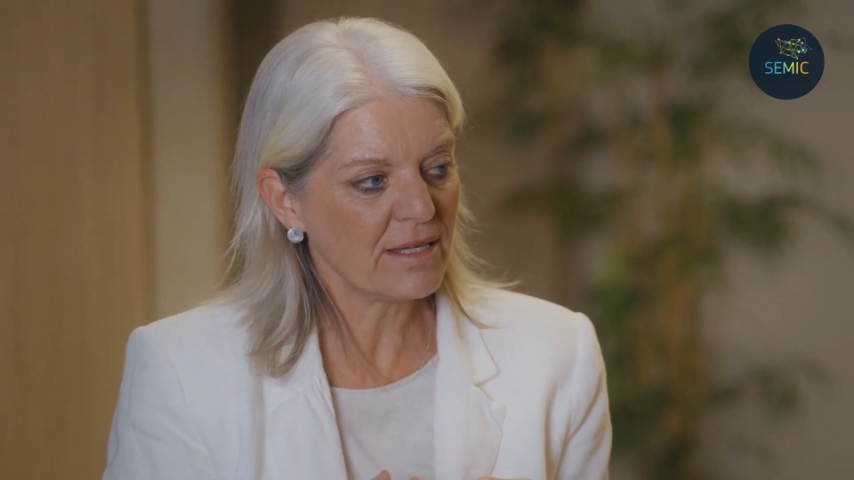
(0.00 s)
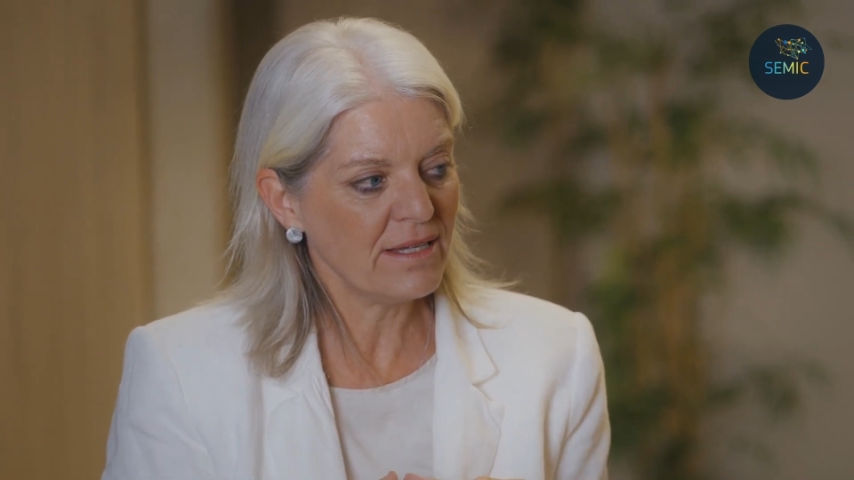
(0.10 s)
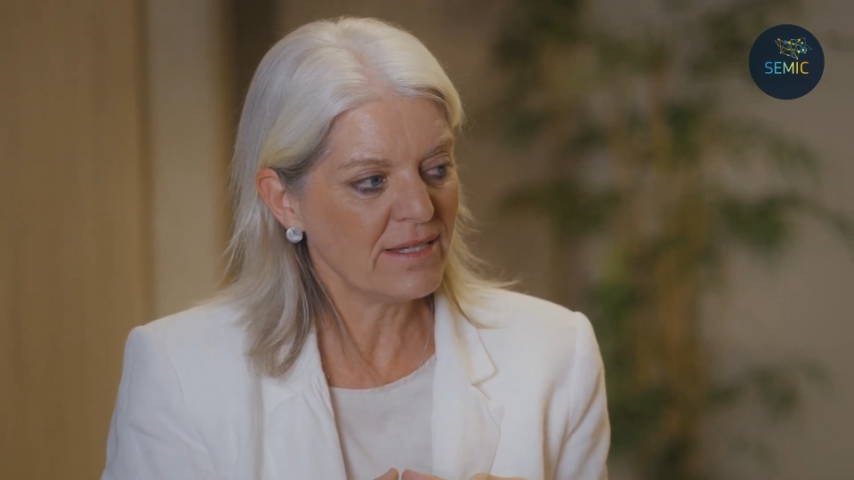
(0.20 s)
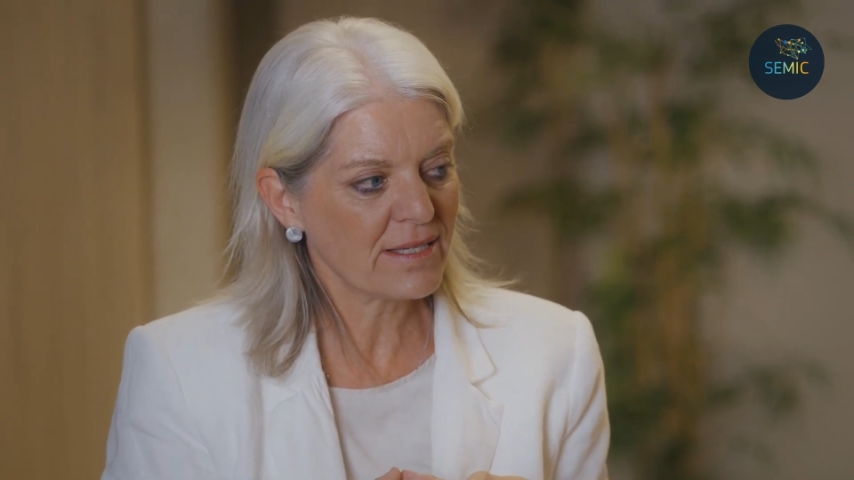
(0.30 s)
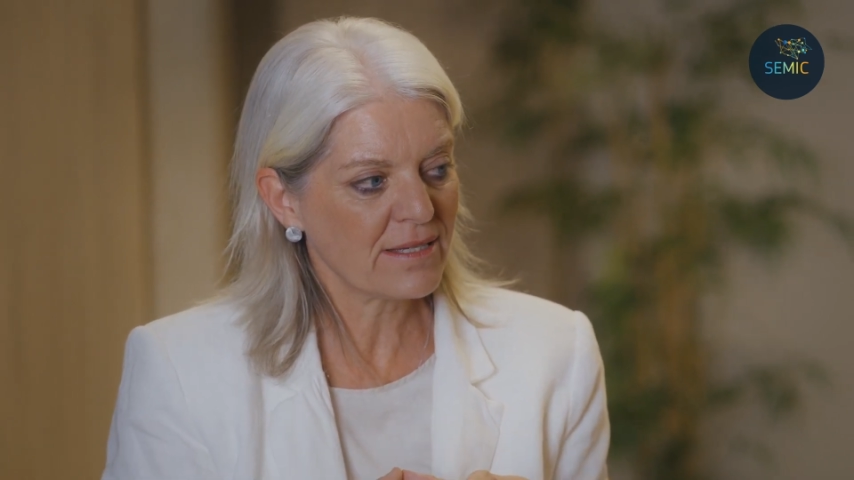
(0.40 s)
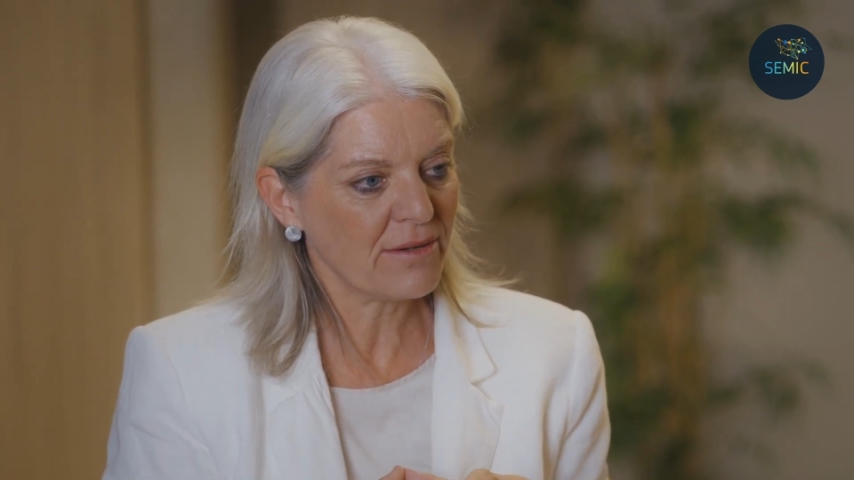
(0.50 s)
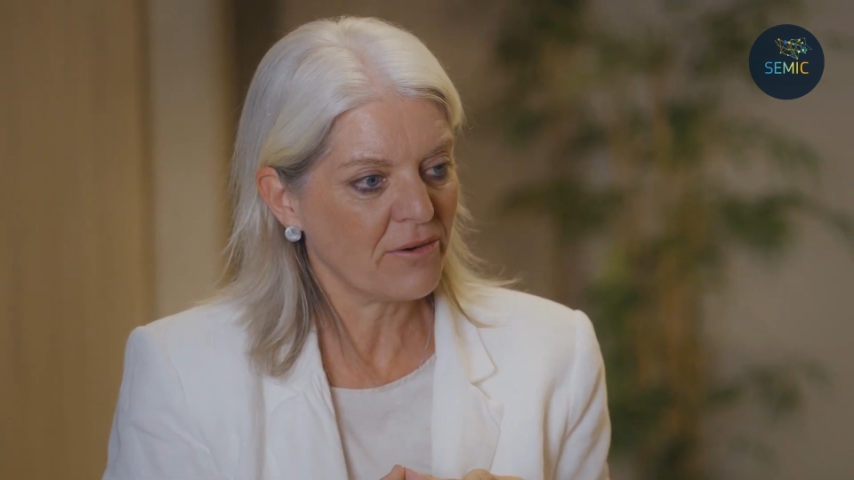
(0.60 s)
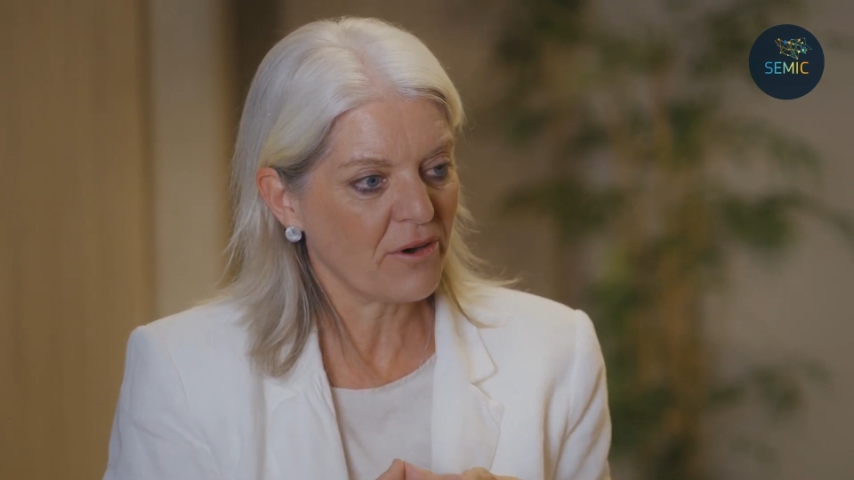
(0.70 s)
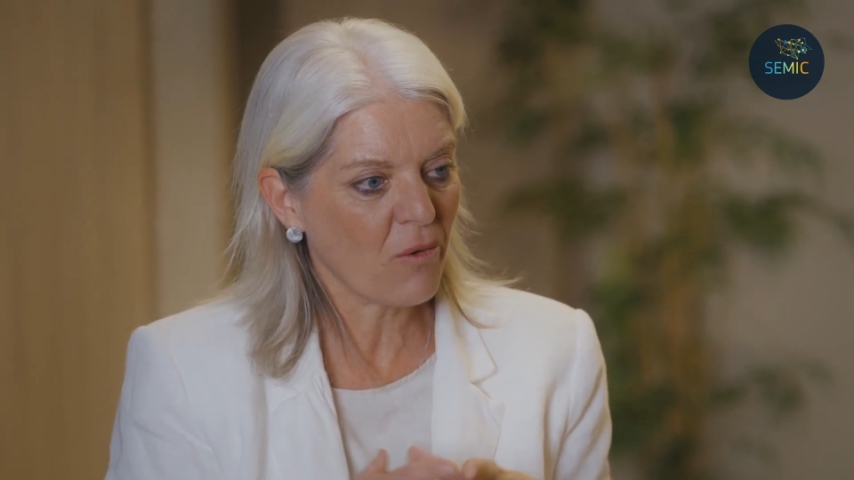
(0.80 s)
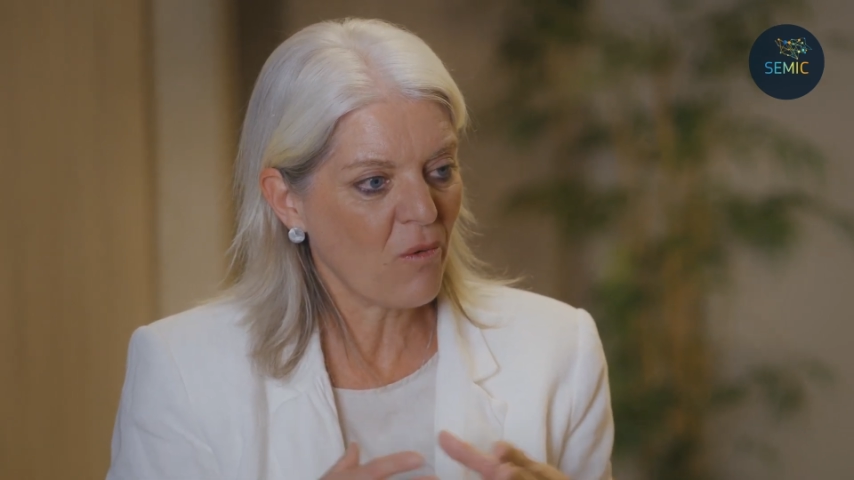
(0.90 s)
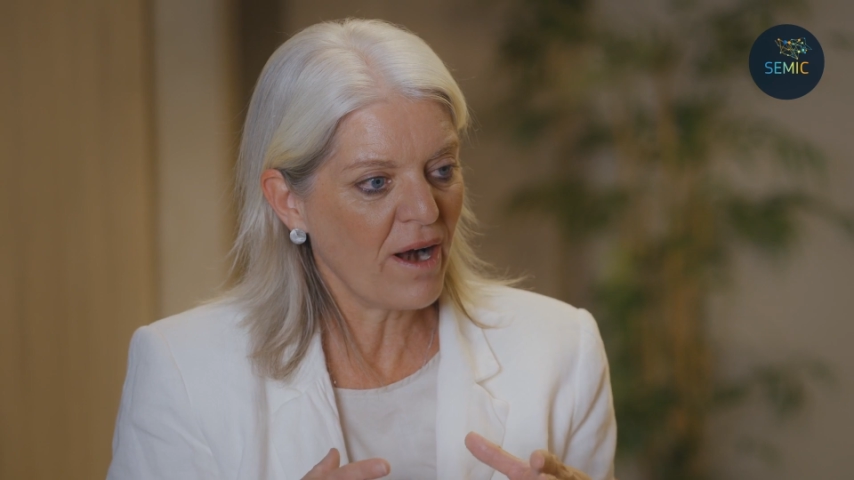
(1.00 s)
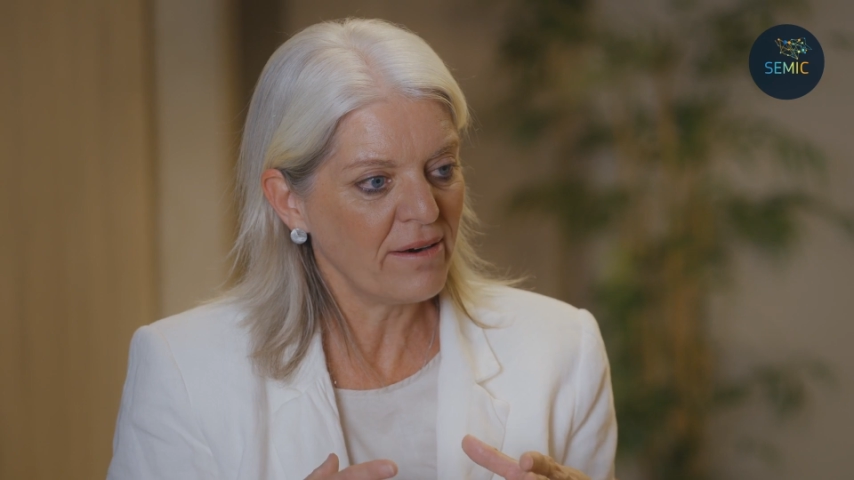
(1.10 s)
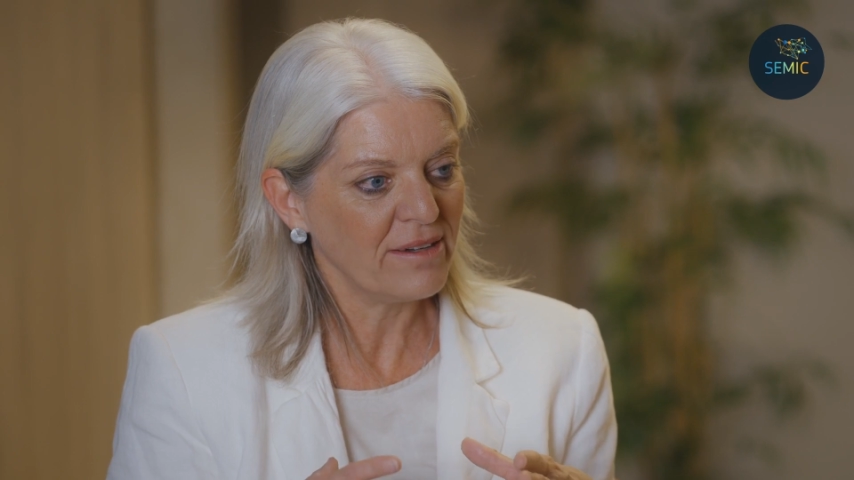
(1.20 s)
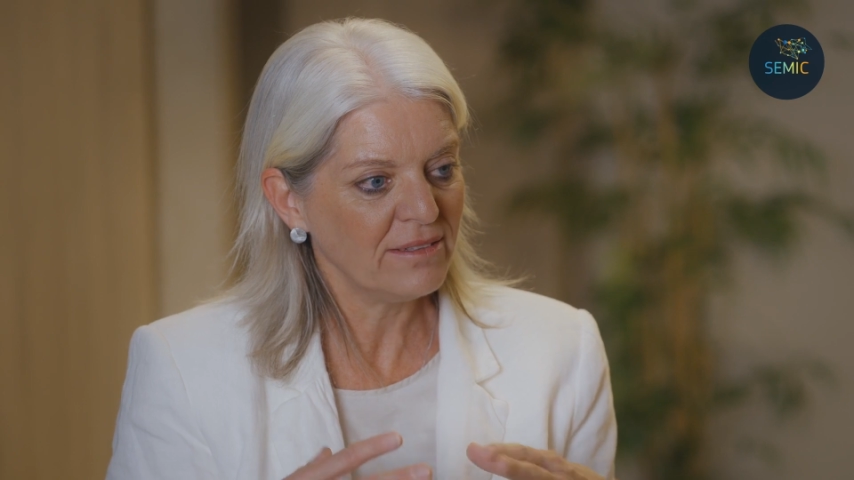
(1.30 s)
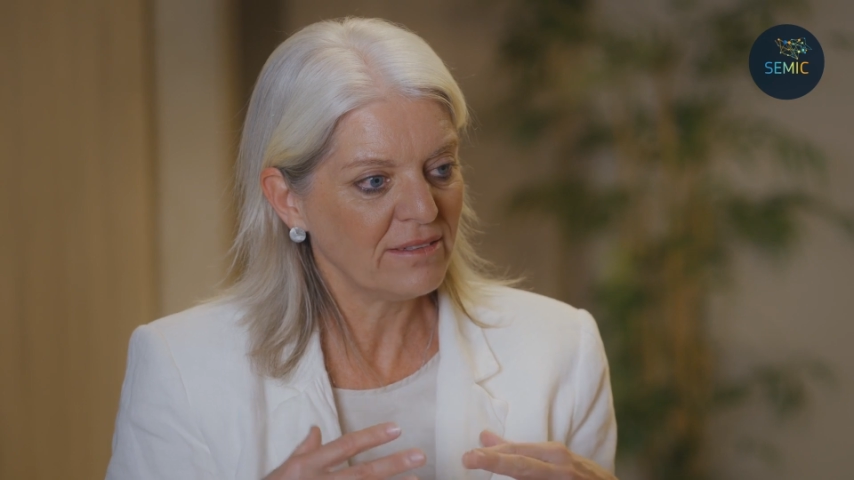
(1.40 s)
is
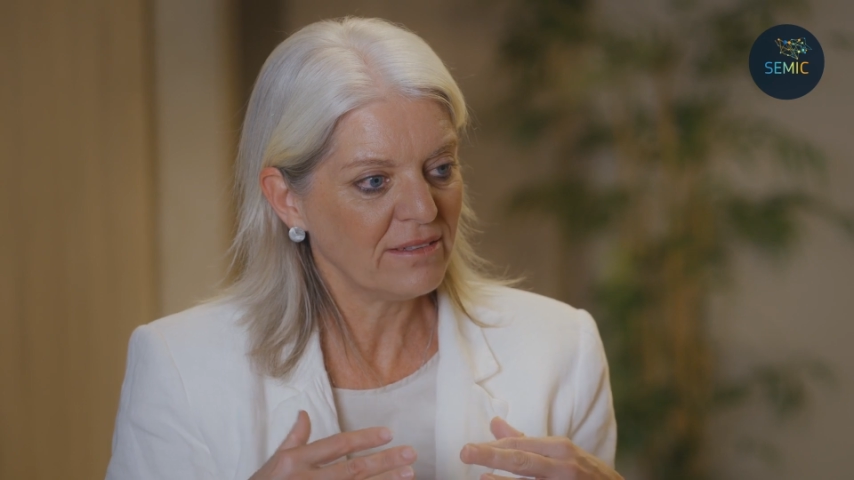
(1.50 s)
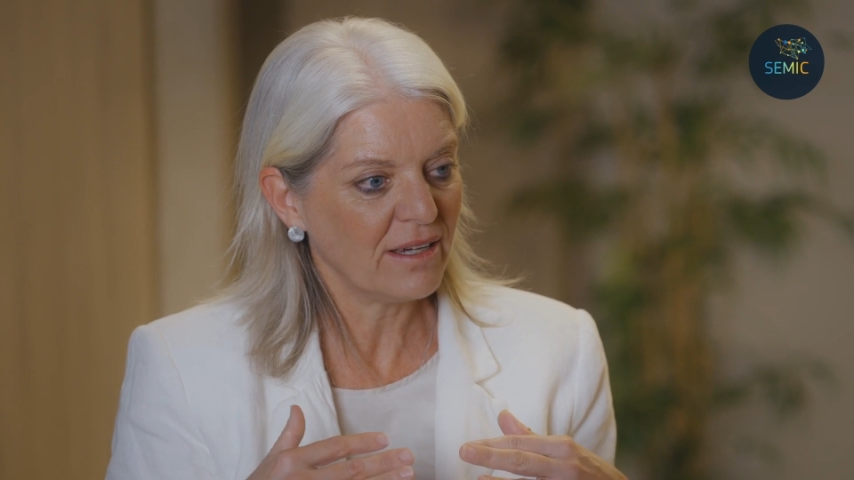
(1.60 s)
required